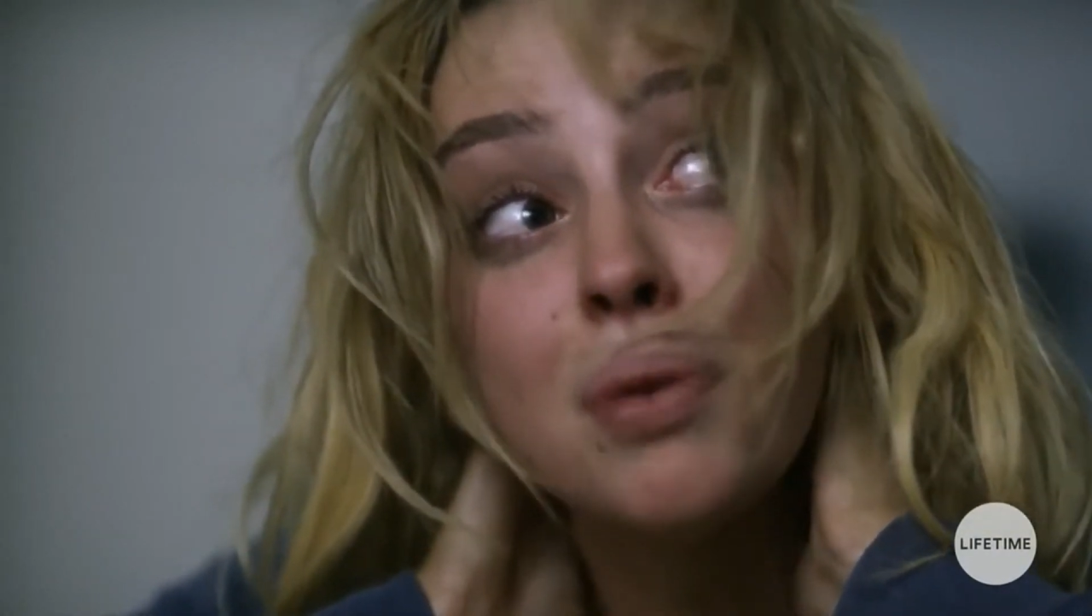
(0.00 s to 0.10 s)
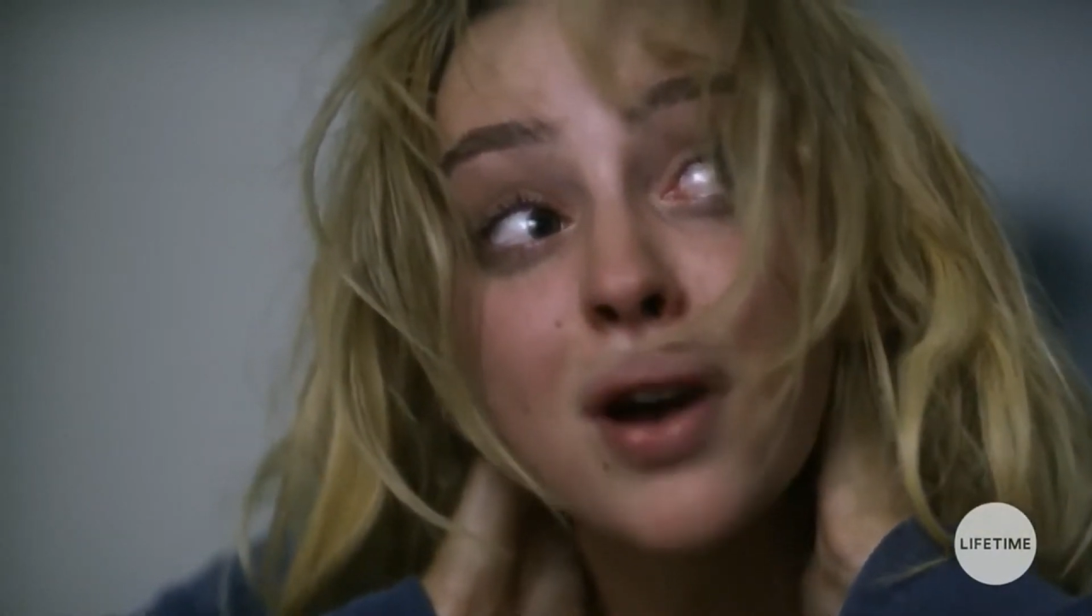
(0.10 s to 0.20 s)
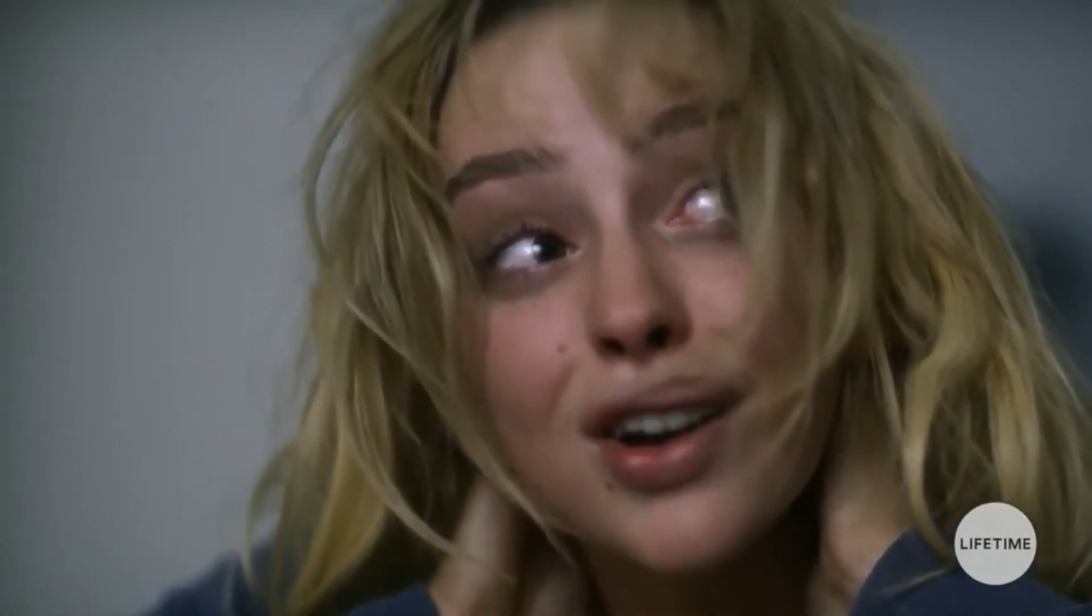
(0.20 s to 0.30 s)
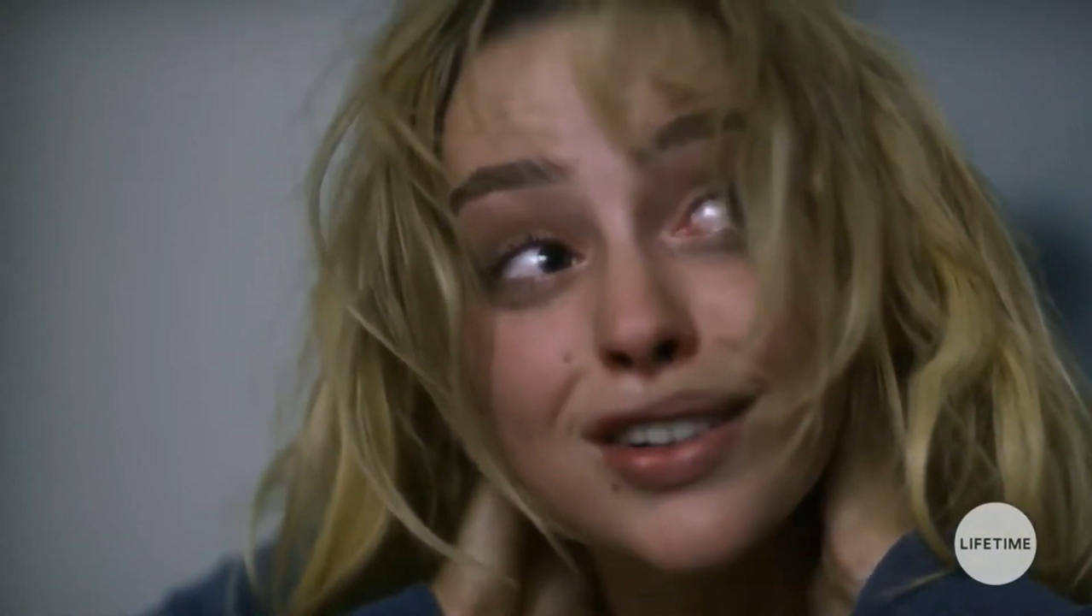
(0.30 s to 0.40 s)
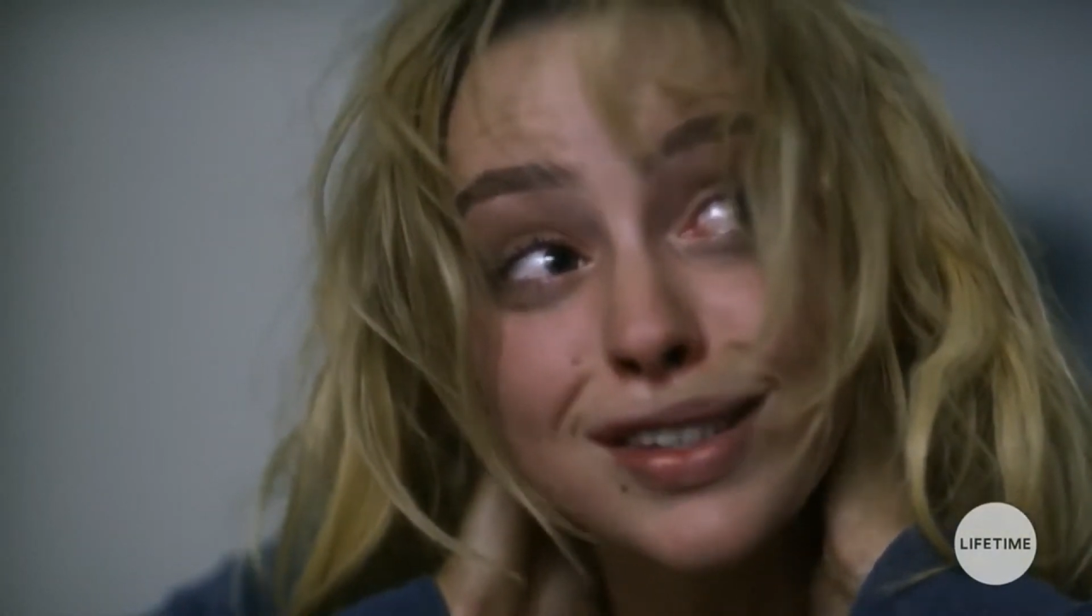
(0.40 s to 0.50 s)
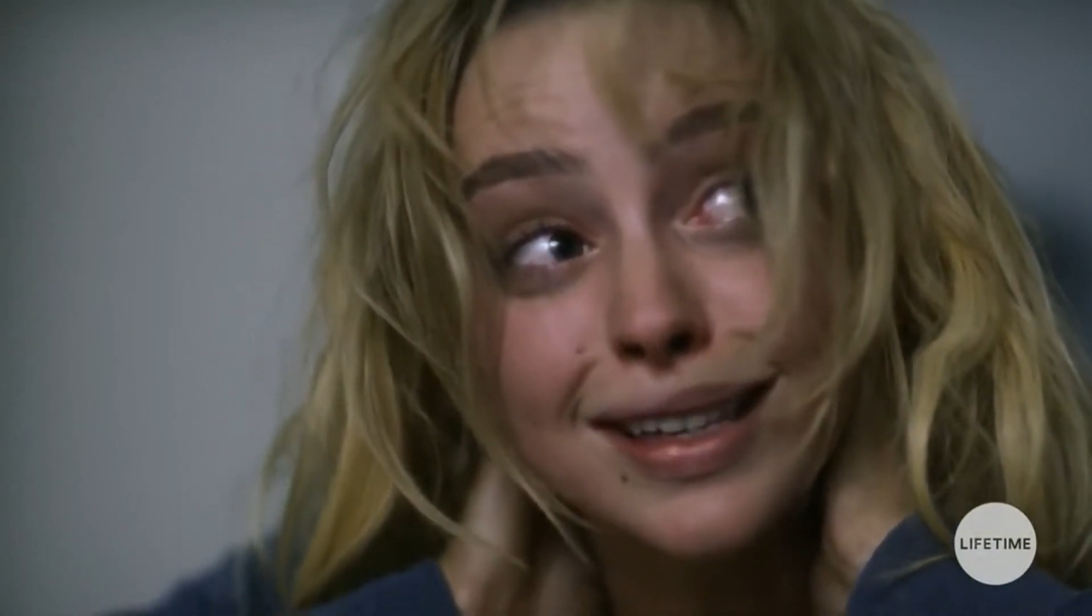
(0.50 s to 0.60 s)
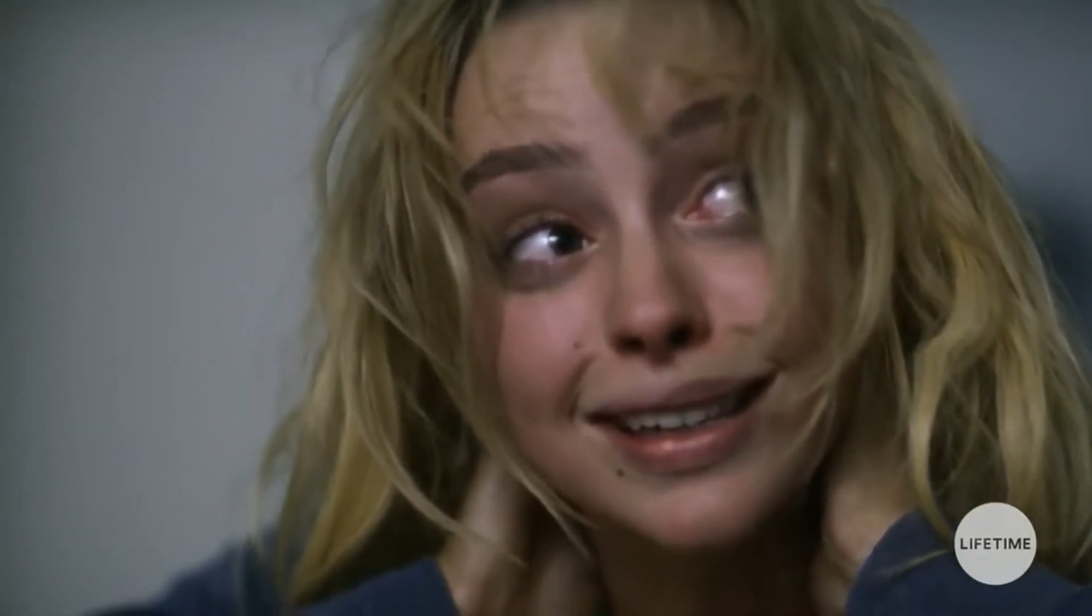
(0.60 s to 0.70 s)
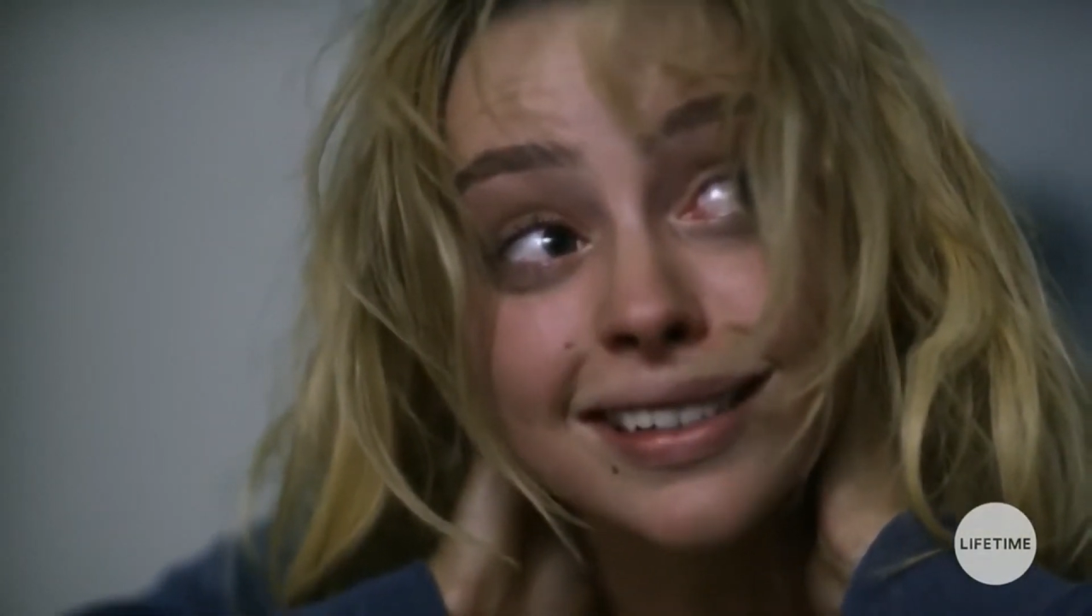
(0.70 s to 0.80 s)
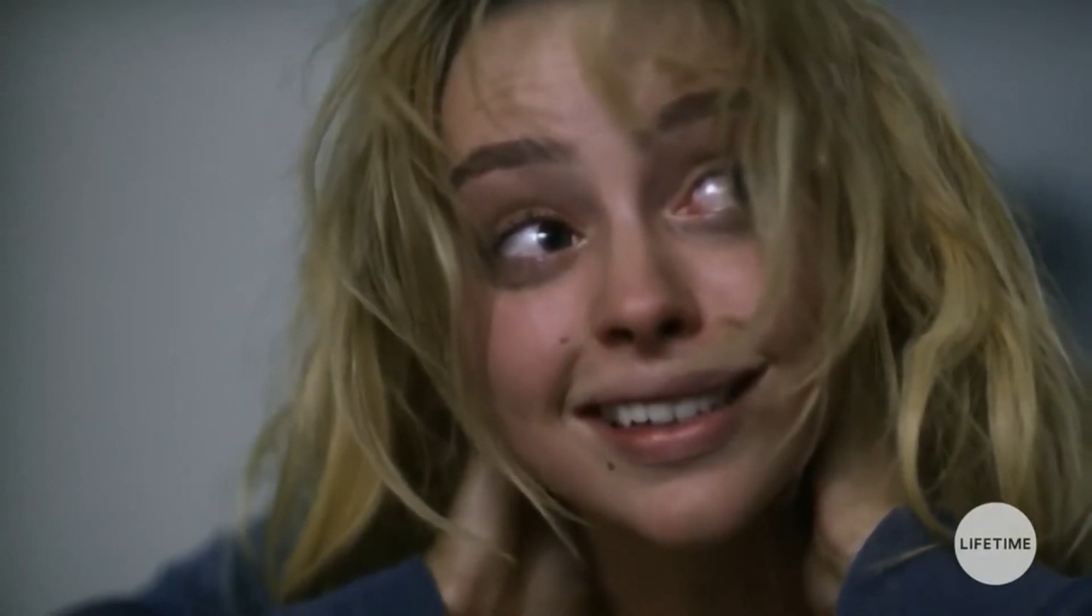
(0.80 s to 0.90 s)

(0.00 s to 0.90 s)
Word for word: person.